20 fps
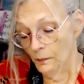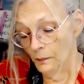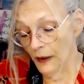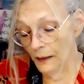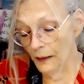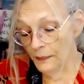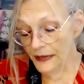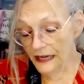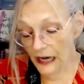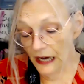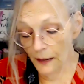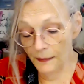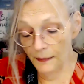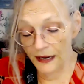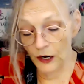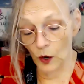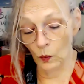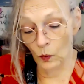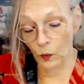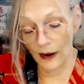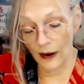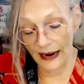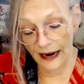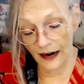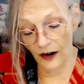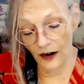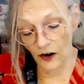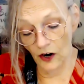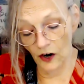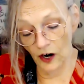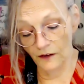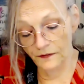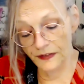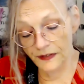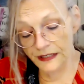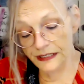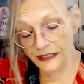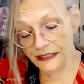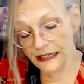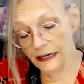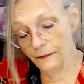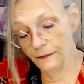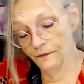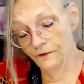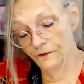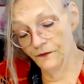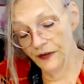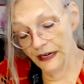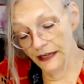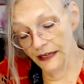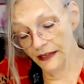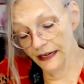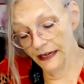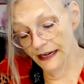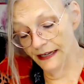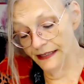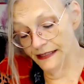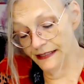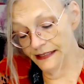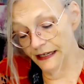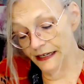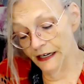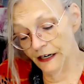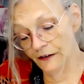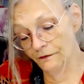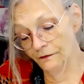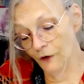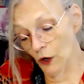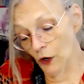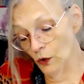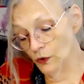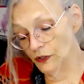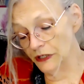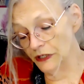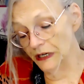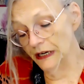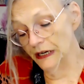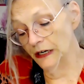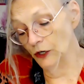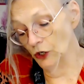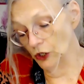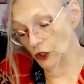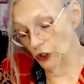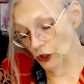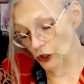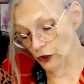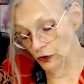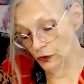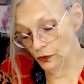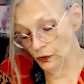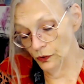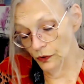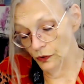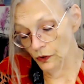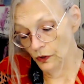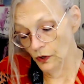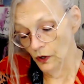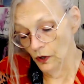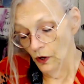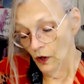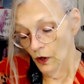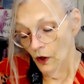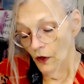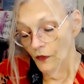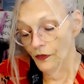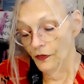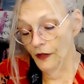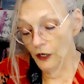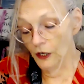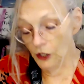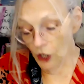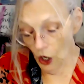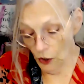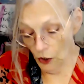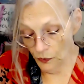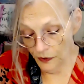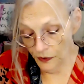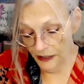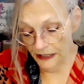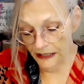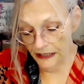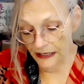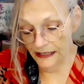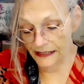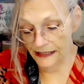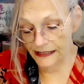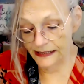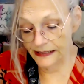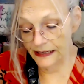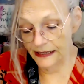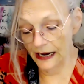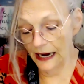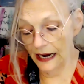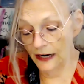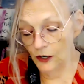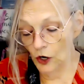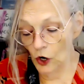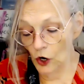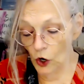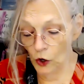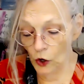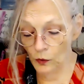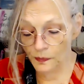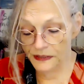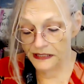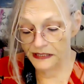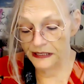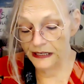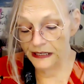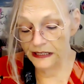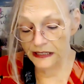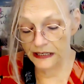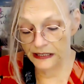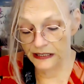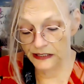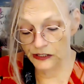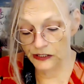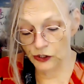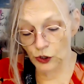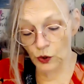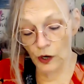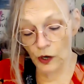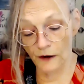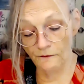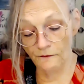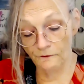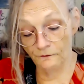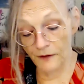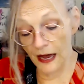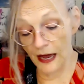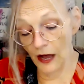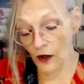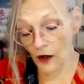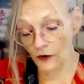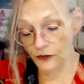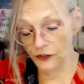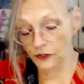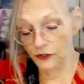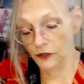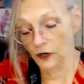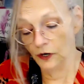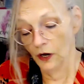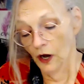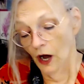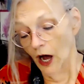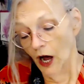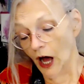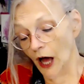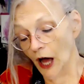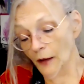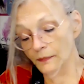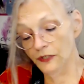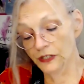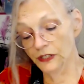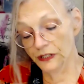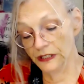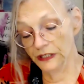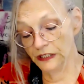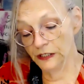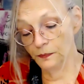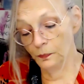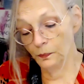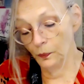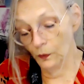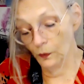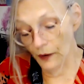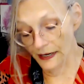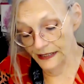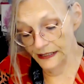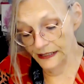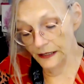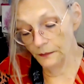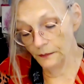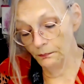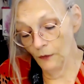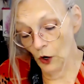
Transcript: by becoming aware of the deep feelings it evoked in you, the loneliness and homesickness you have felt up to this present